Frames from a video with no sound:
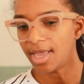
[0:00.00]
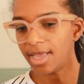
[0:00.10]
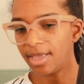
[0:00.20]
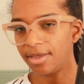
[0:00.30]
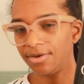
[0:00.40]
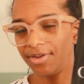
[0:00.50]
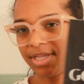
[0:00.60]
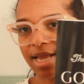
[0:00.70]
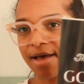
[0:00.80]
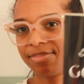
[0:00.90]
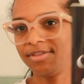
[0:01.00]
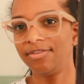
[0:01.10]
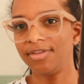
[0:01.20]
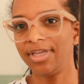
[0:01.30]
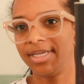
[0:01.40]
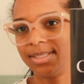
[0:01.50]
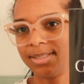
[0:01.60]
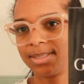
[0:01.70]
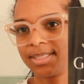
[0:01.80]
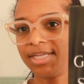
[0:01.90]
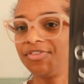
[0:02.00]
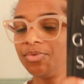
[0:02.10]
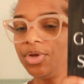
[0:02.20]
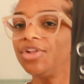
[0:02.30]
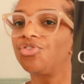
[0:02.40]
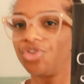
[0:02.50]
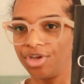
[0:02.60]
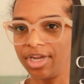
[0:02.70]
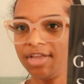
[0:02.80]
And yeah, this is, it's good.